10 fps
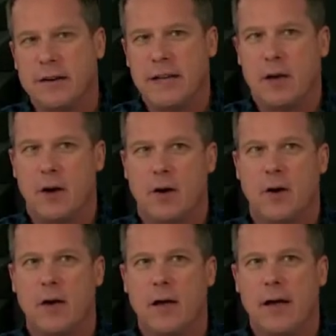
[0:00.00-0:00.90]

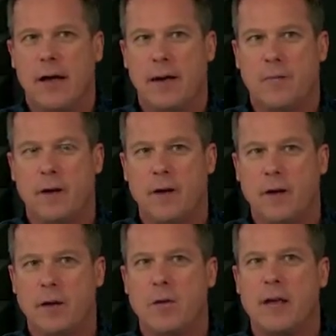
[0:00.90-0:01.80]
decoder at what
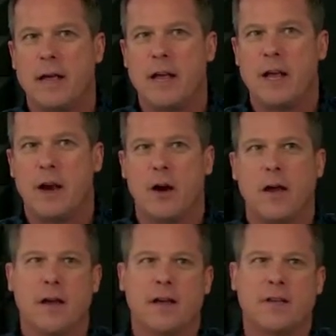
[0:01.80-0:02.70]
you're doing here
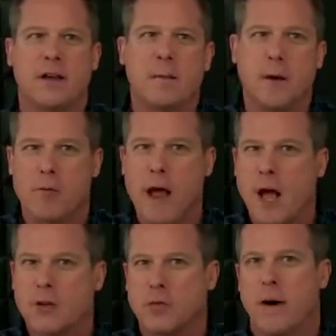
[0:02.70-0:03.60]
is going to be
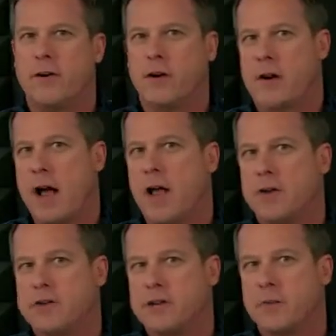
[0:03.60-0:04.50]
around twelve hundred
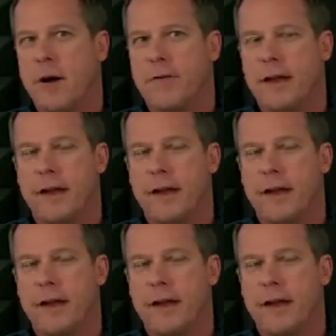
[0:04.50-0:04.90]
dollars at twelve eight,